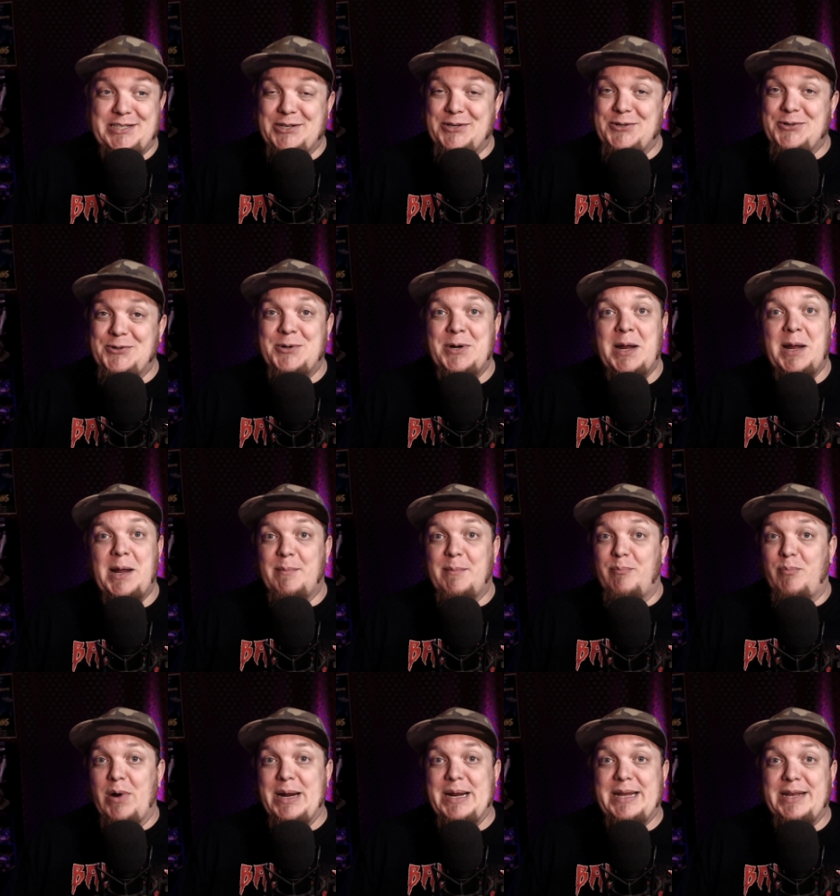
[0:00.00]
2,
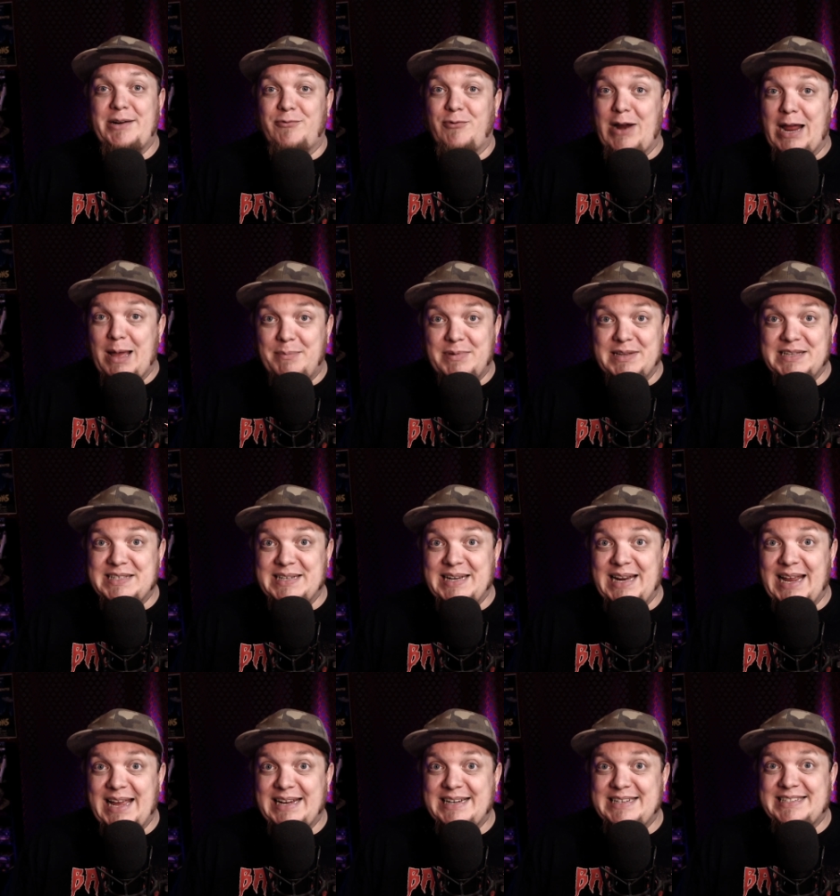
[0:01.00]
breaking rabbits'
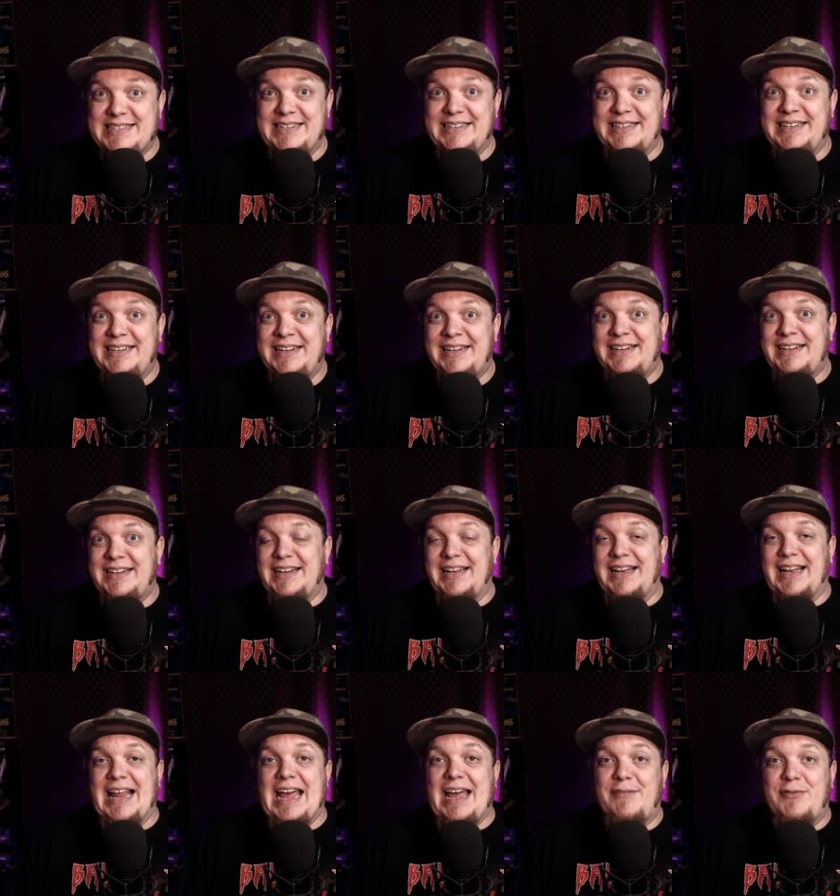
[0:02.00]
necks and
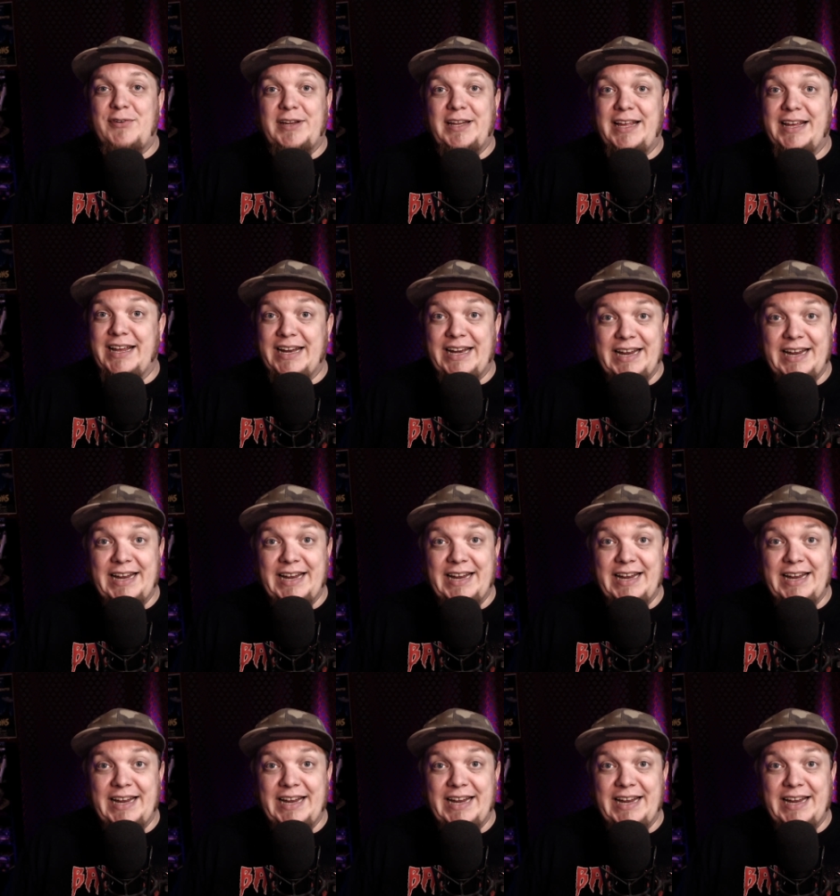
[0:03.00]
laughing like an